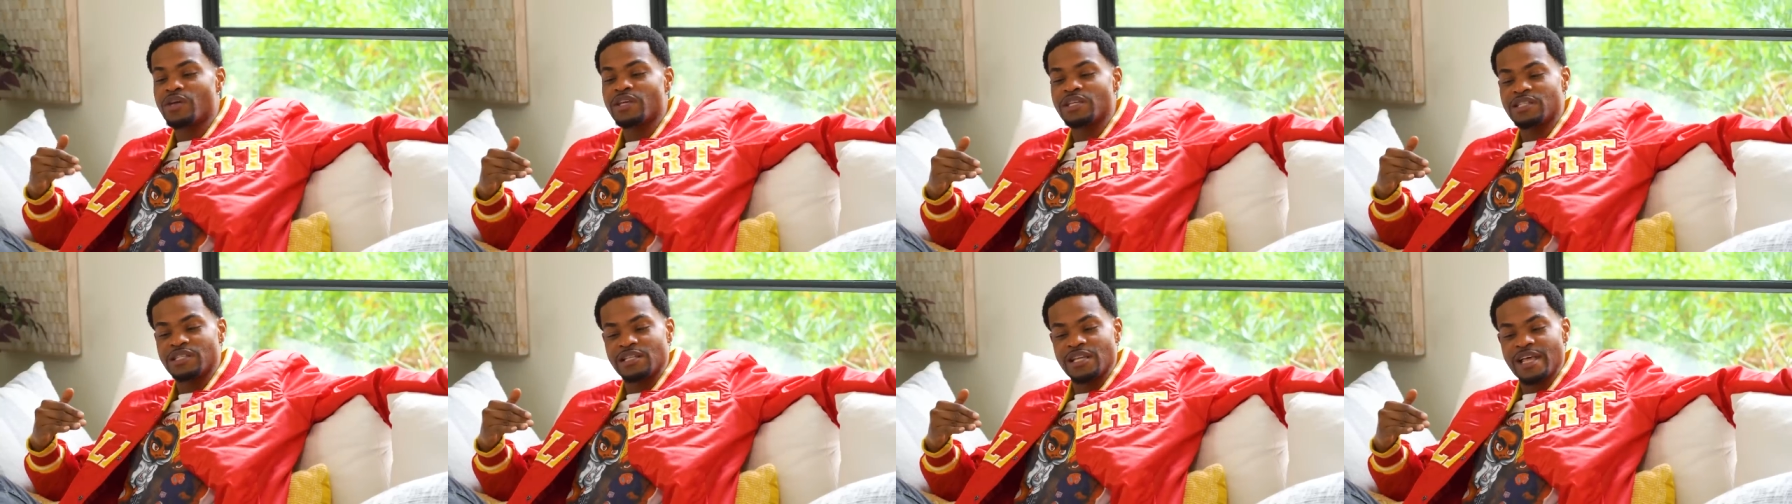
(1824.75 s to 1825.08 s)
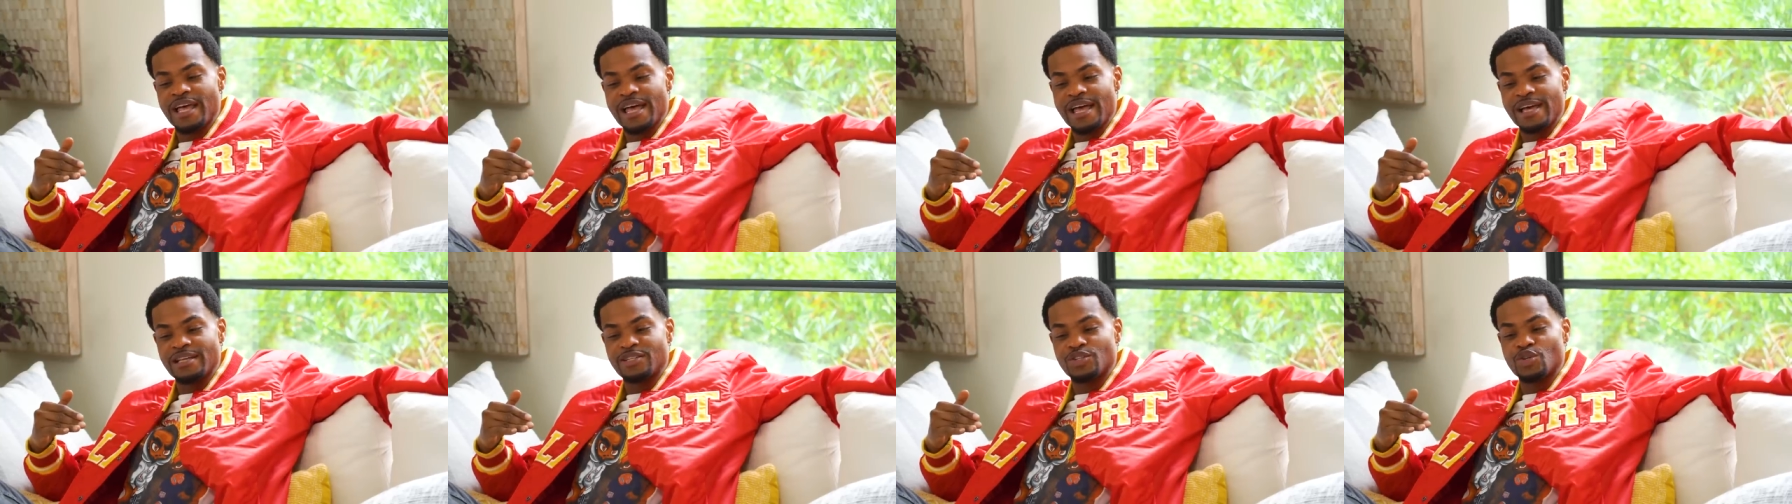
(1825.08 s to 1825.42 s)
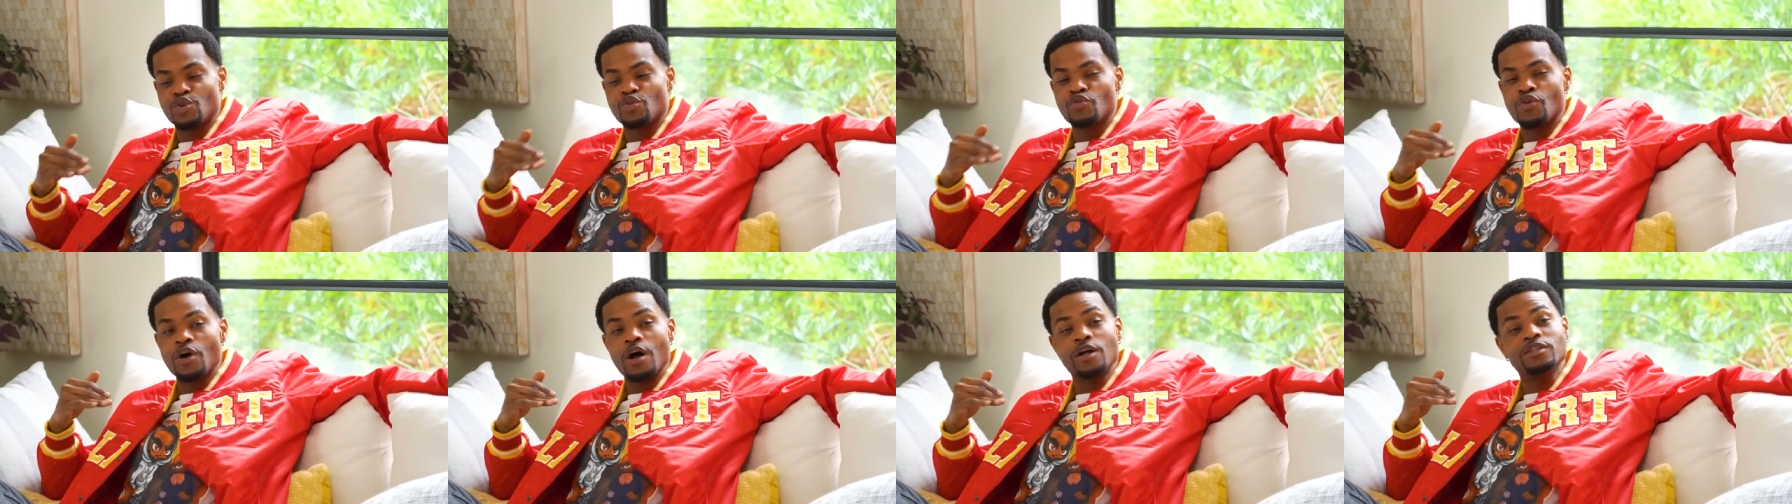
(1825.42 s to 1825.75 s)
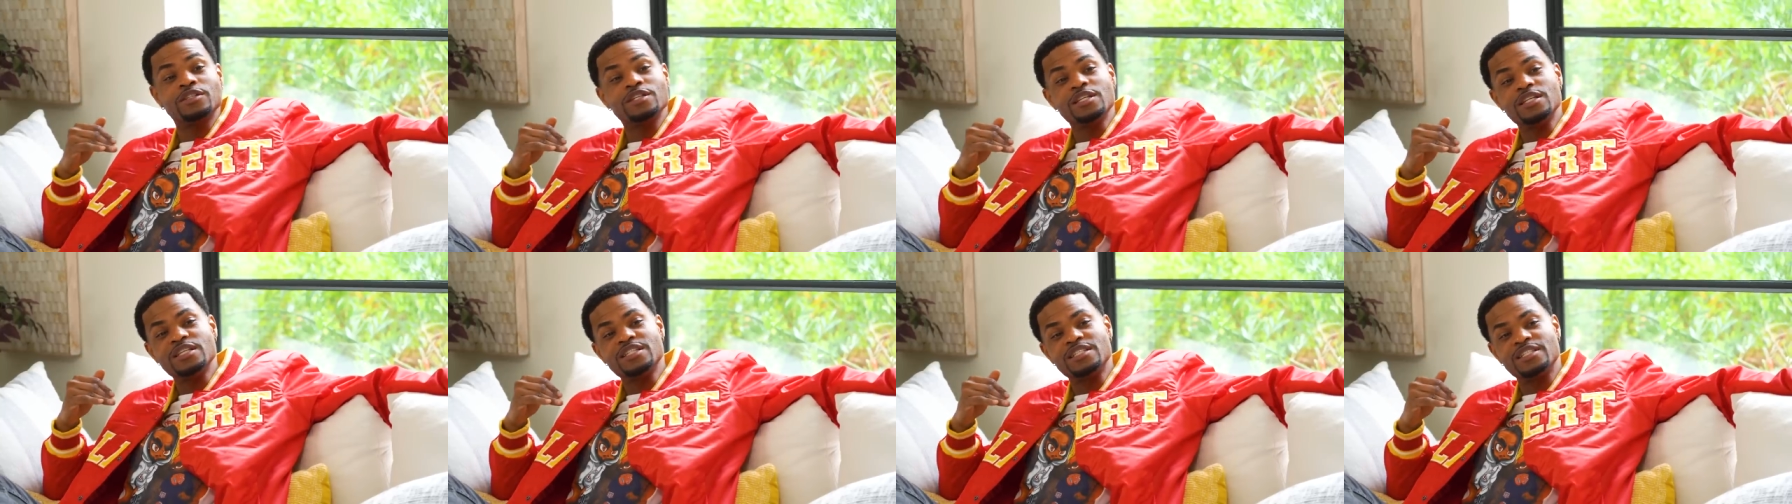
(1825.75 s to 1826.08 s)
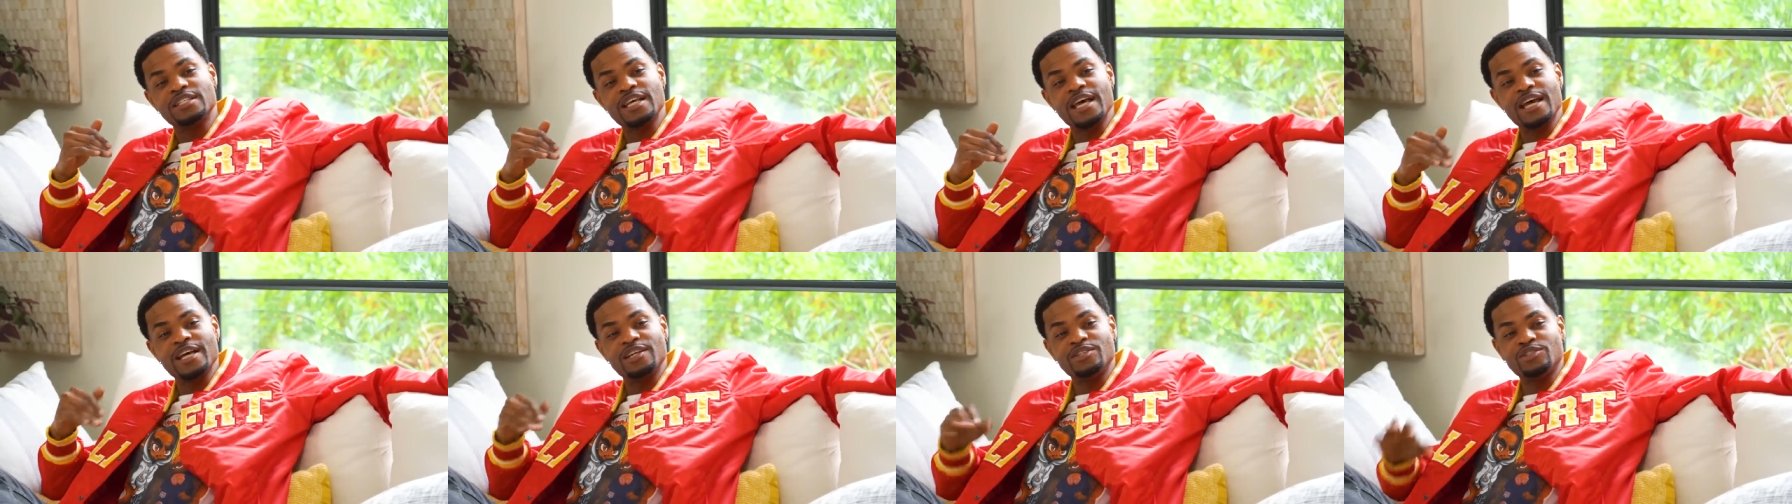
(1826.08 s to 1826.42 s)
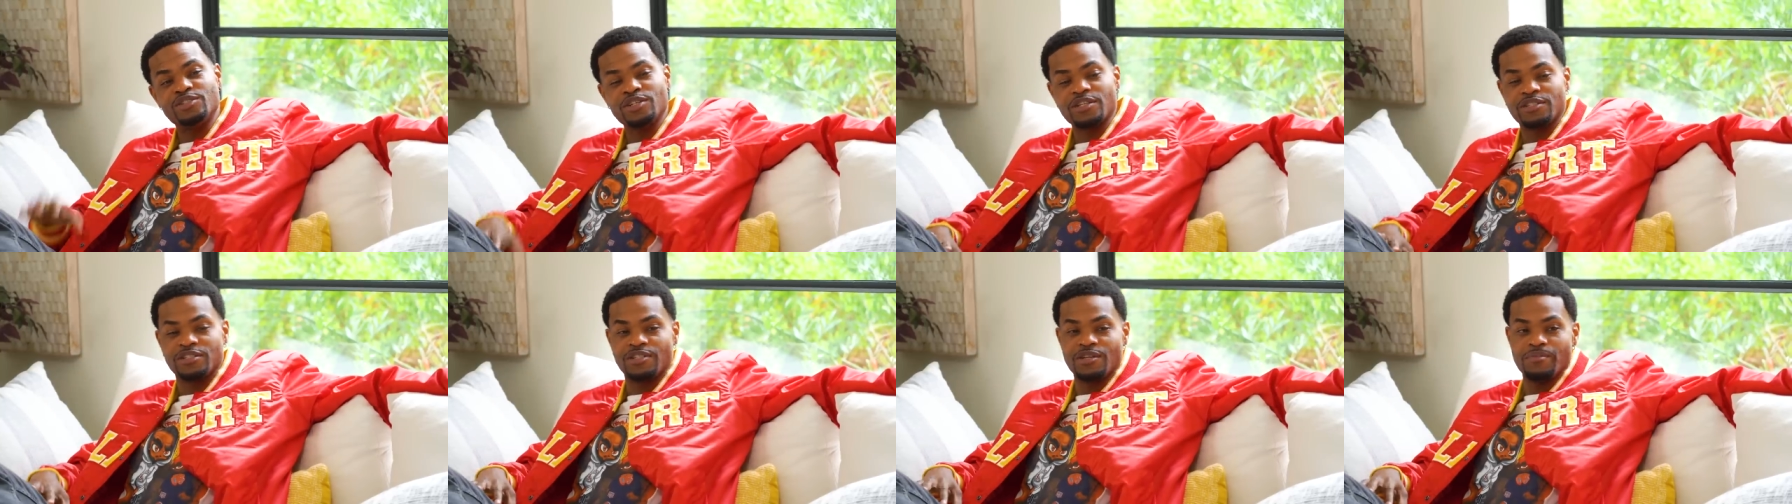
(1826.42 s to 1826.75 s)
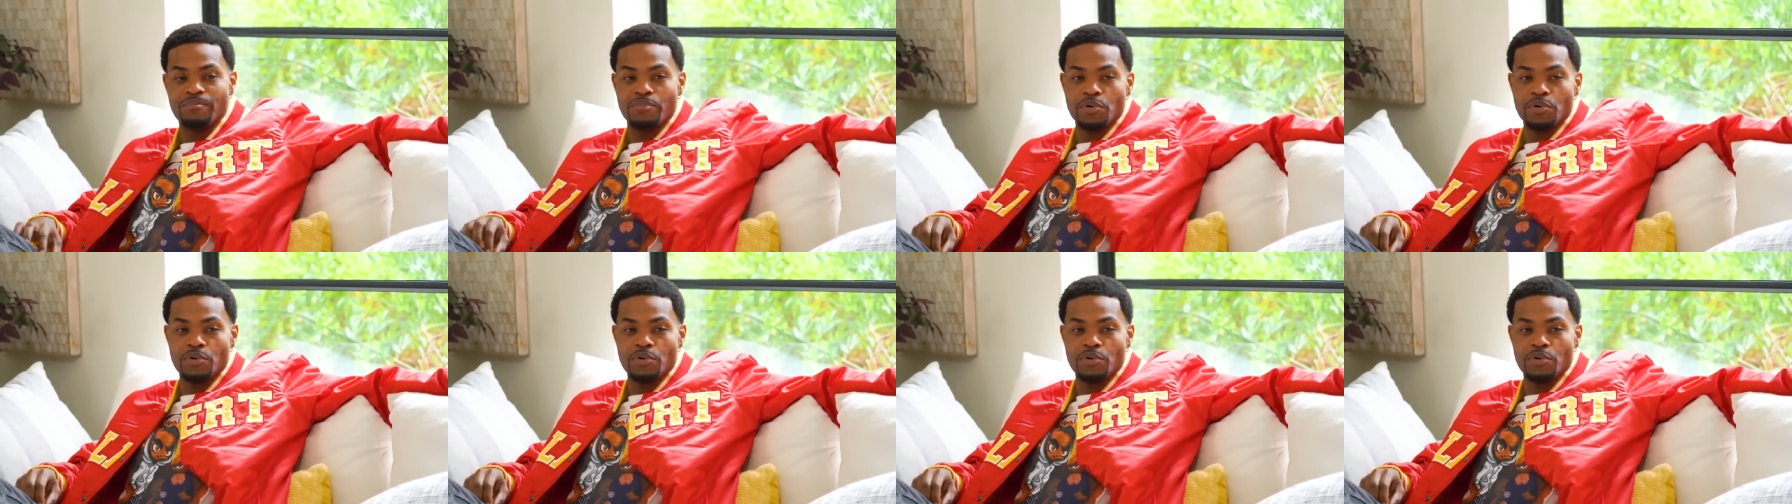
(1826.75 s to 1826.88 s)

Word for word: his legs, crawled to the stage just to